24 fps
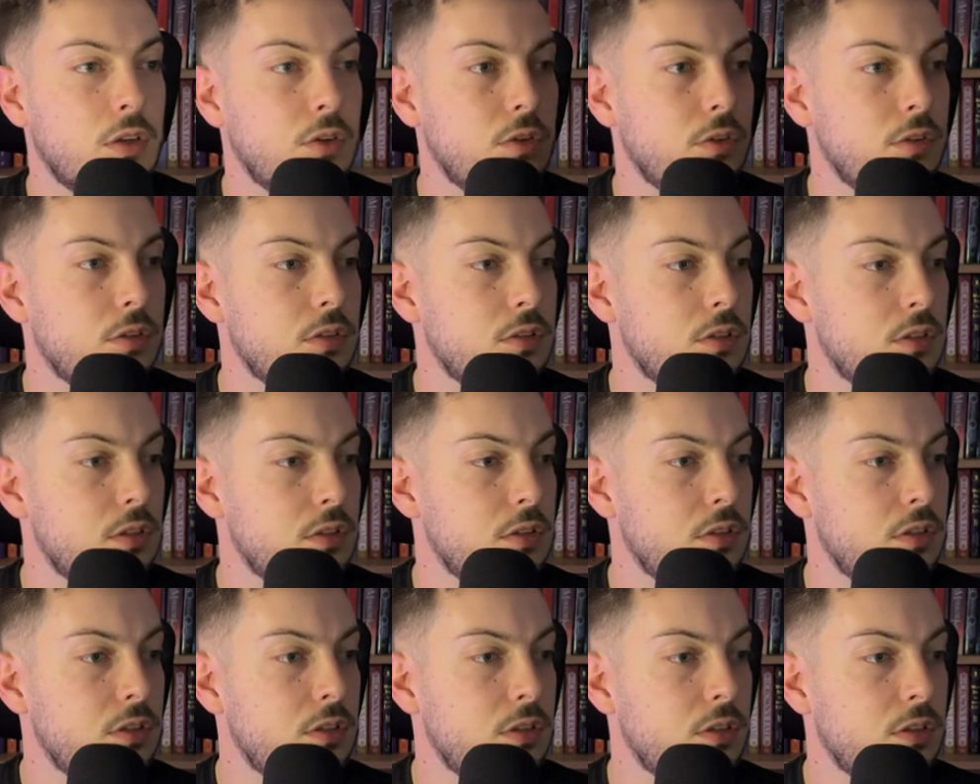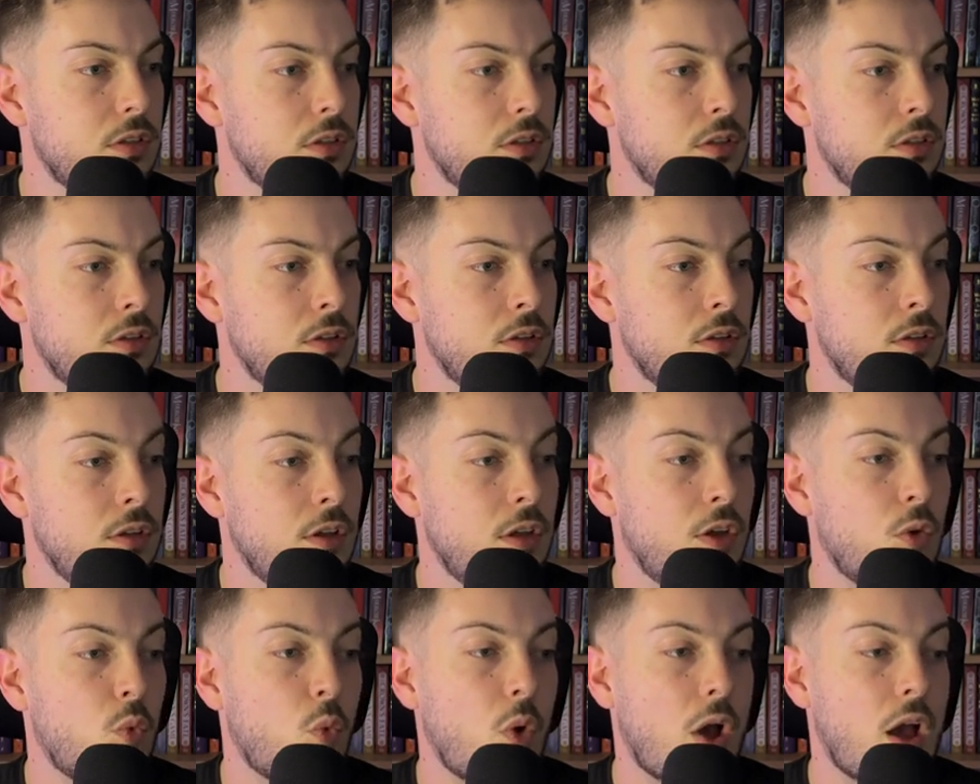on this and let's see.
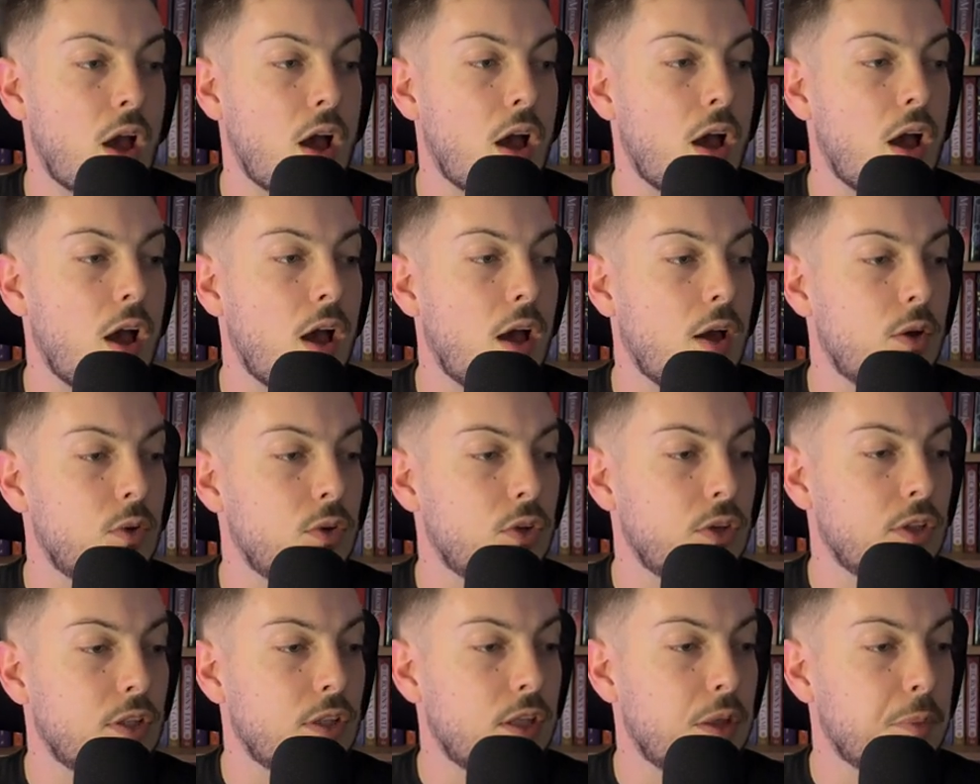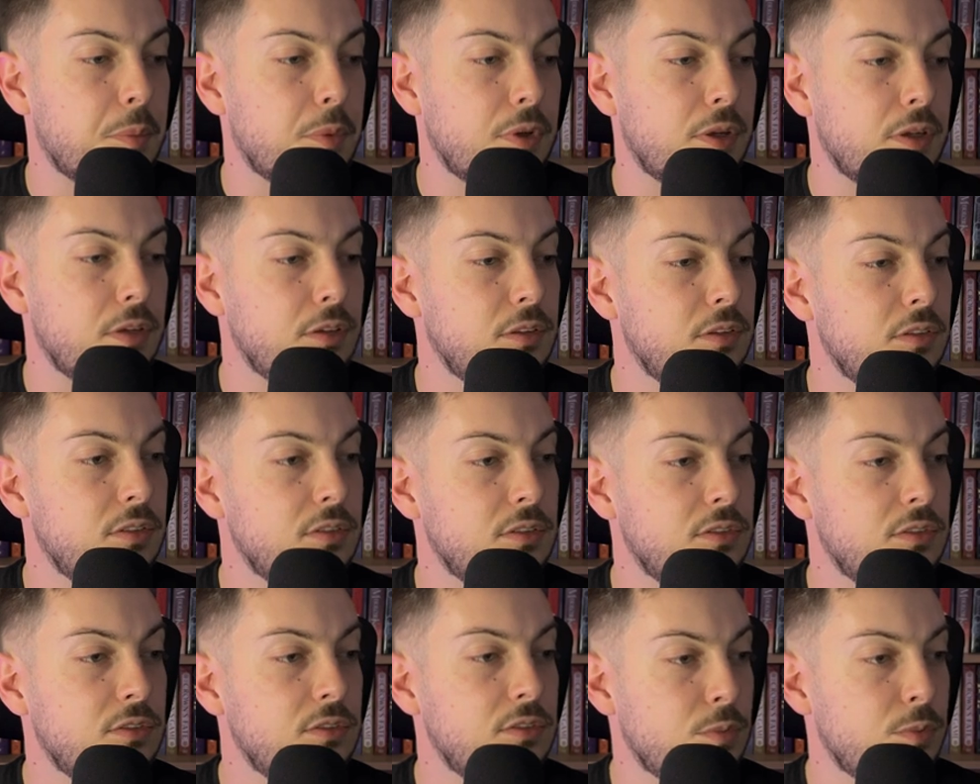Wow, look at that, man.
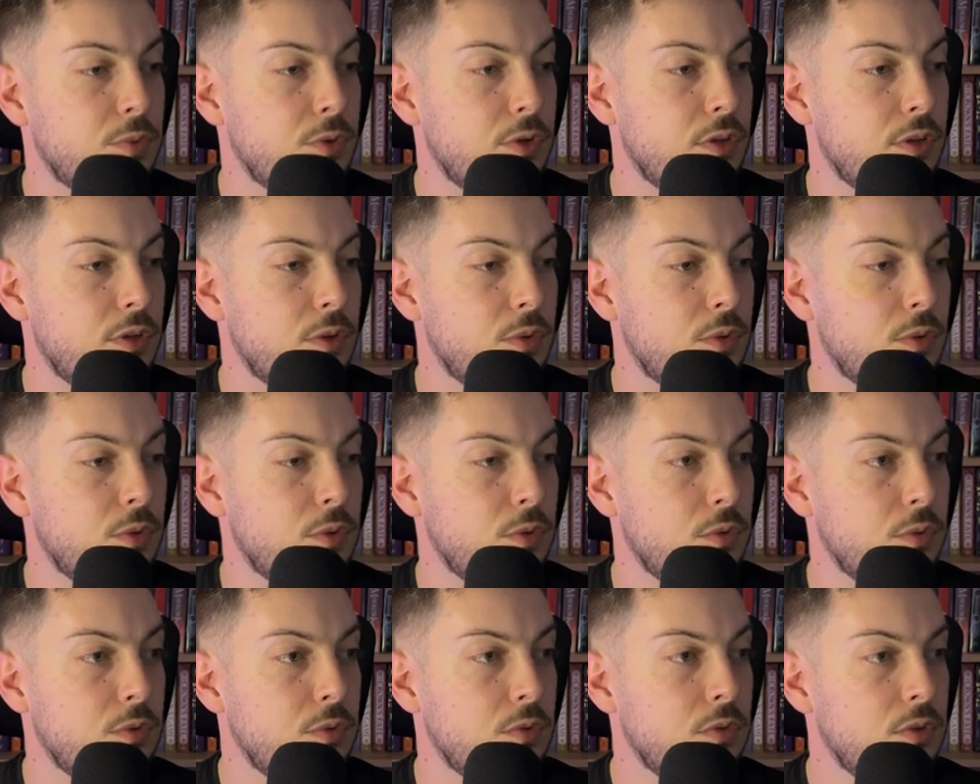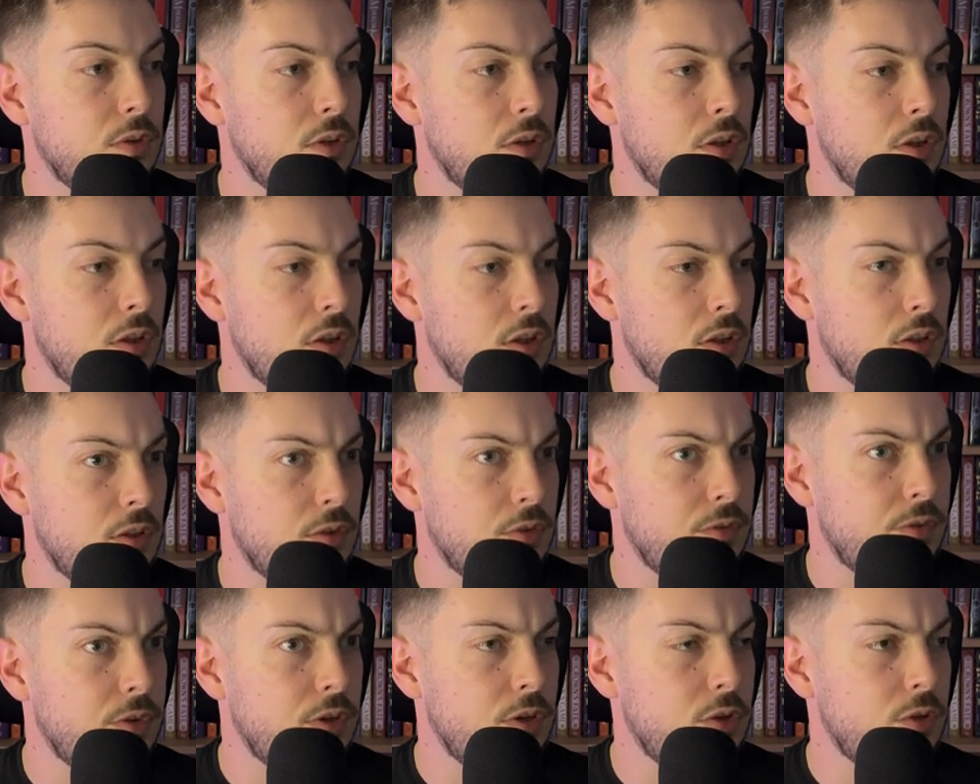Pretty cool. The
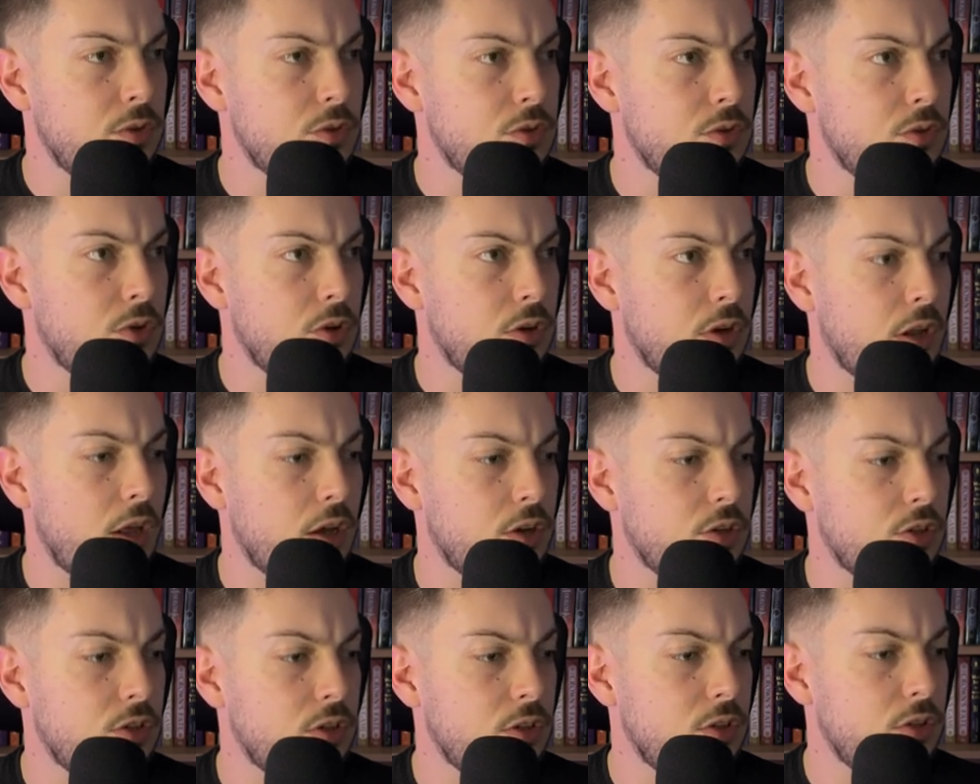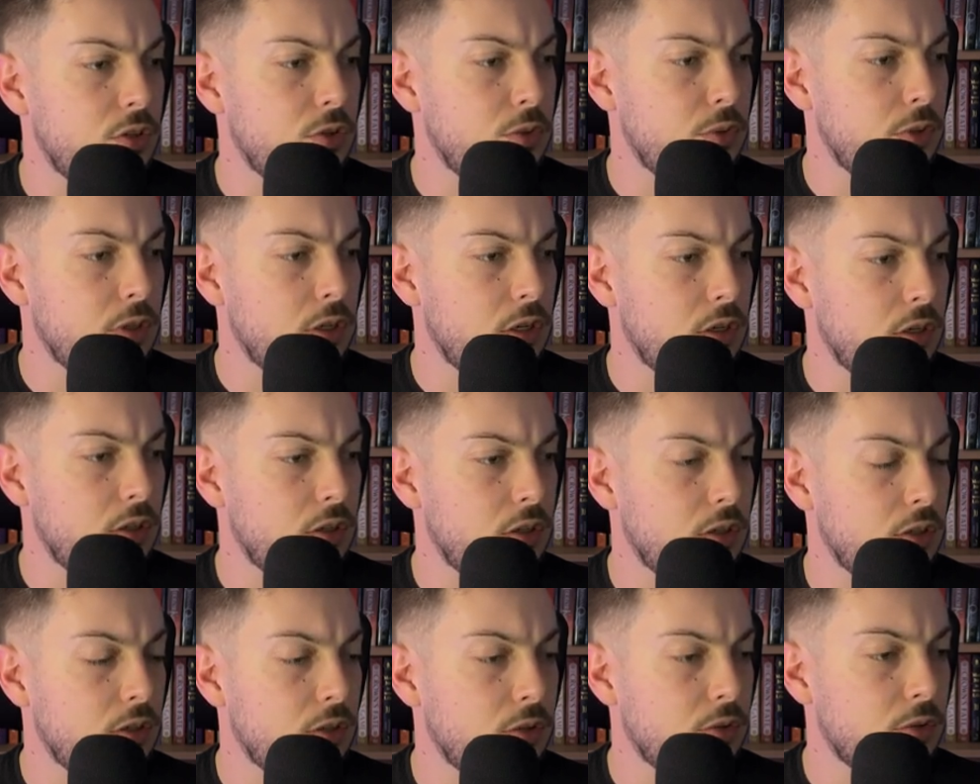video is not actually doing
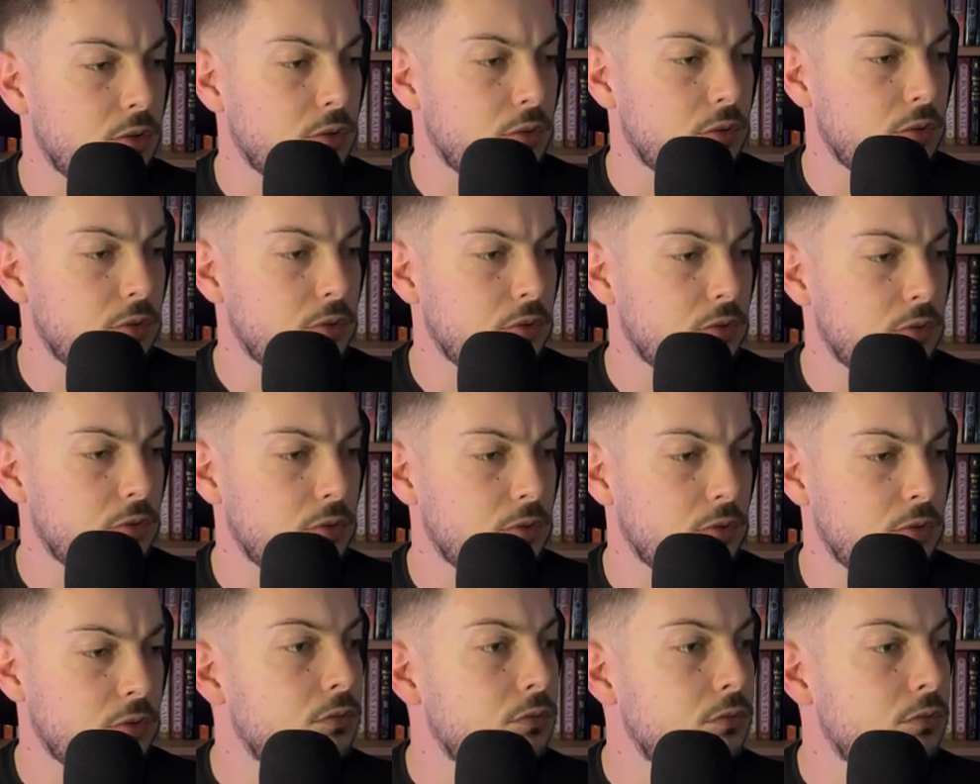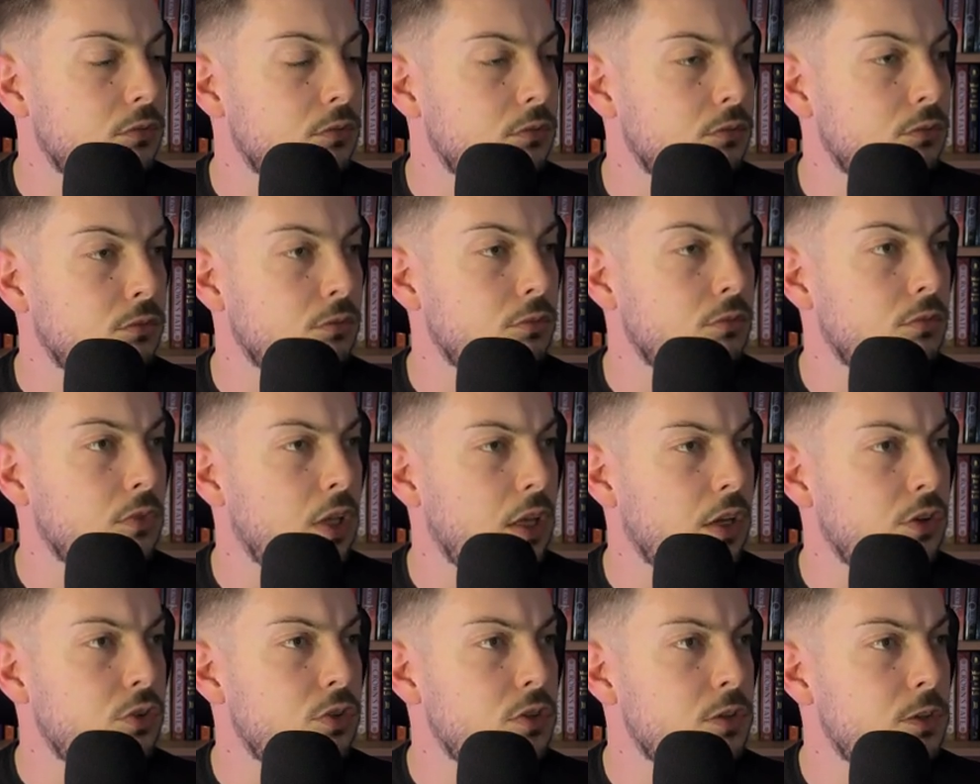anything though.
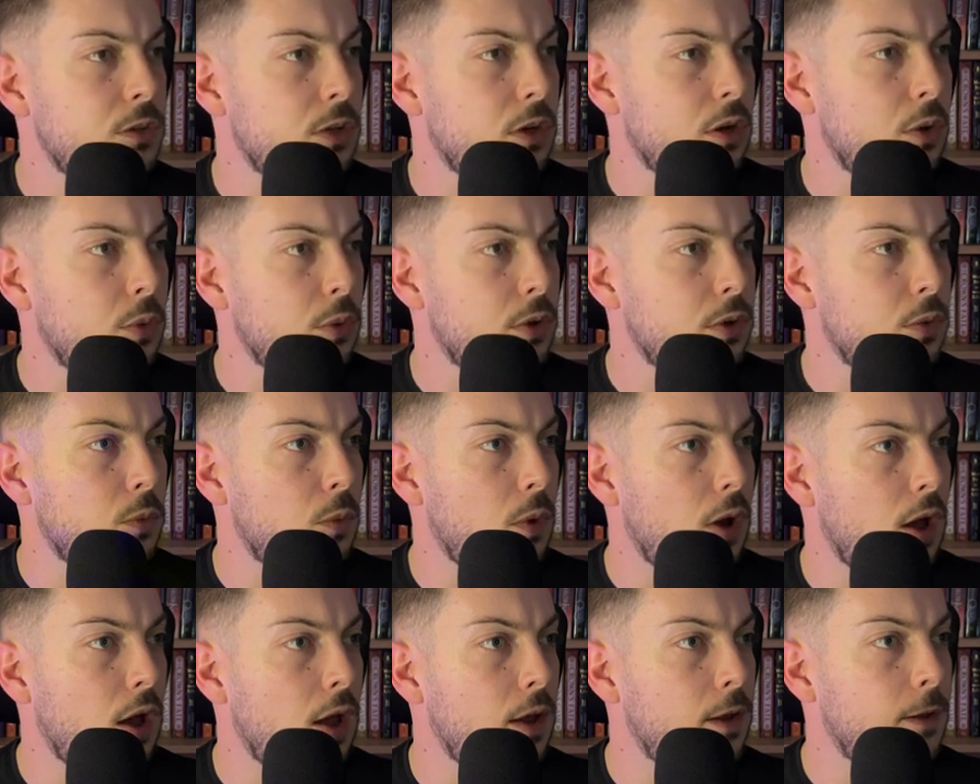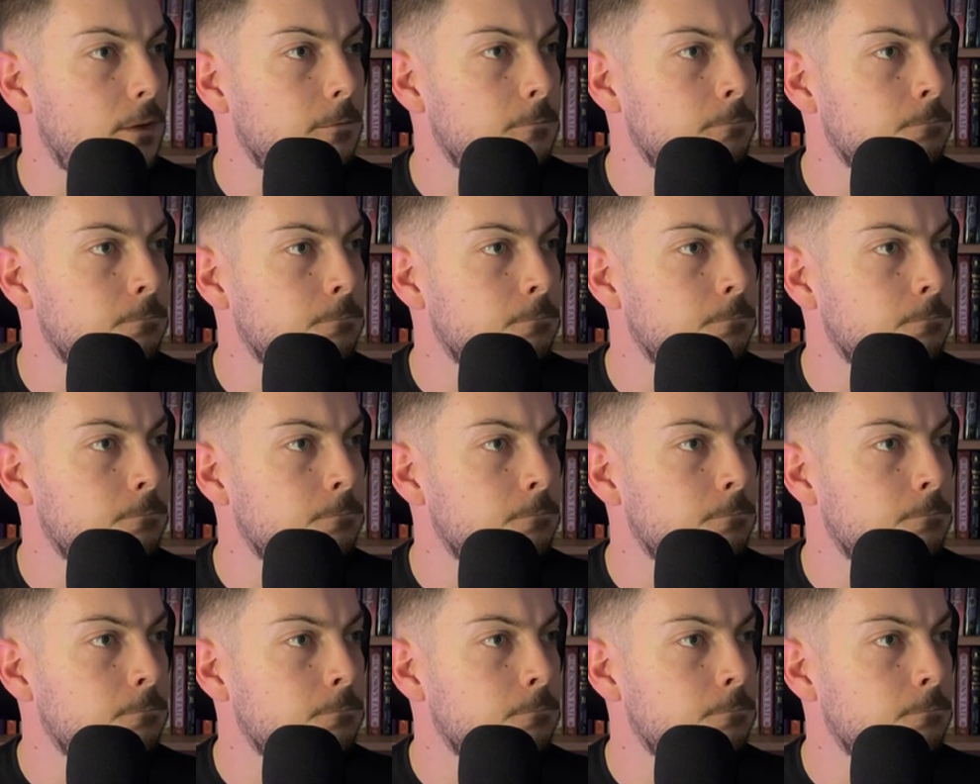Interesting. I wonder why